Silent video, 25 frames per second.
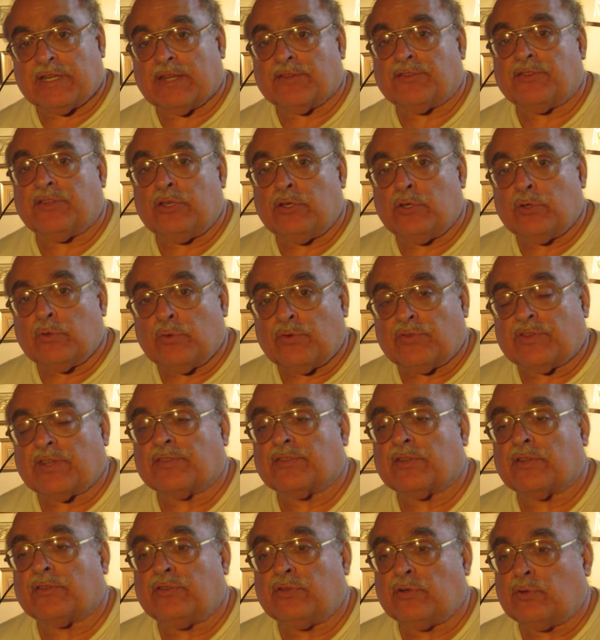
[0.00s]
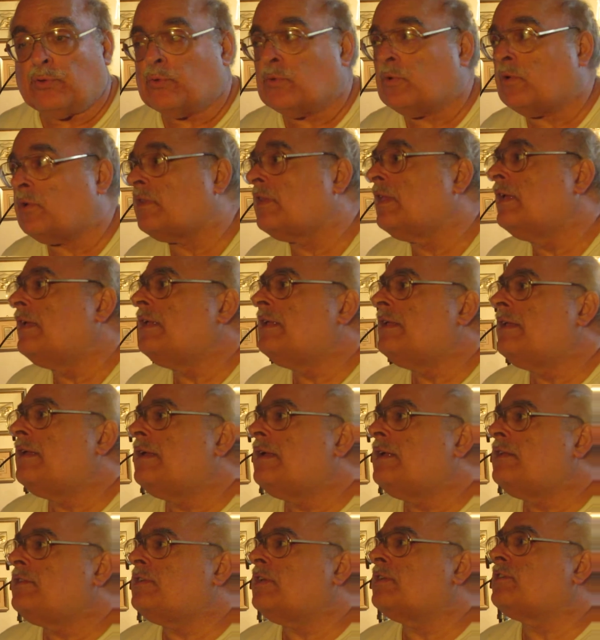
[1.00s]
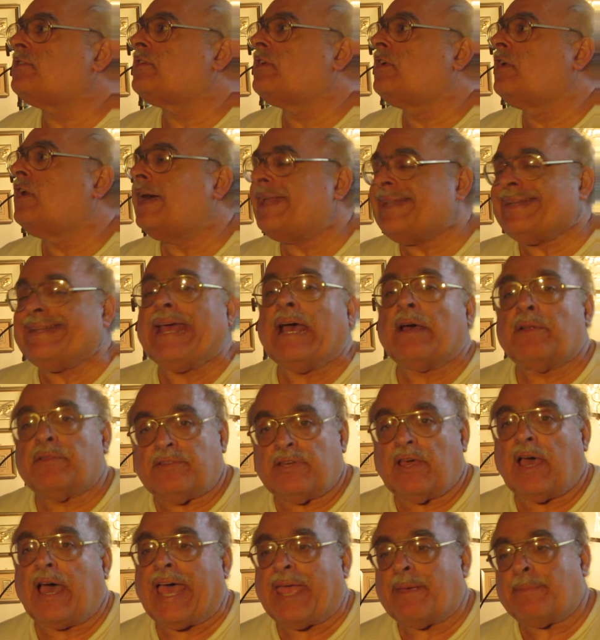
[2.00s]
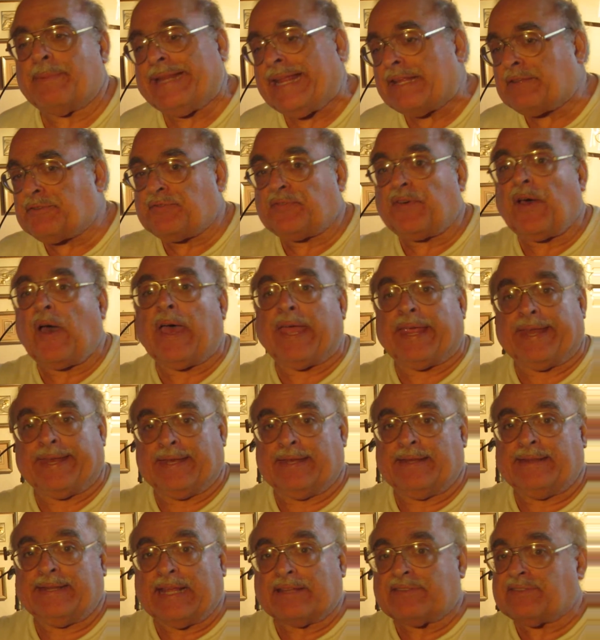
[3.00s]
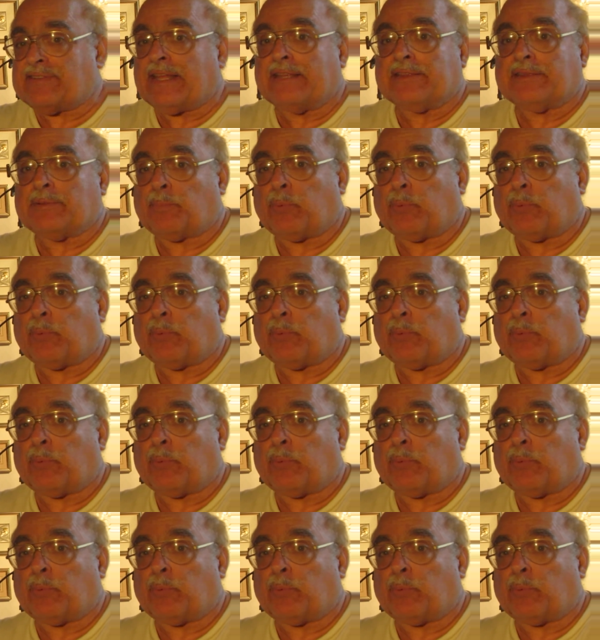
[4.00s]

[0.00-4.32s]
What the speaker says: is used as a tool to cut down time. And that's fine. That's not the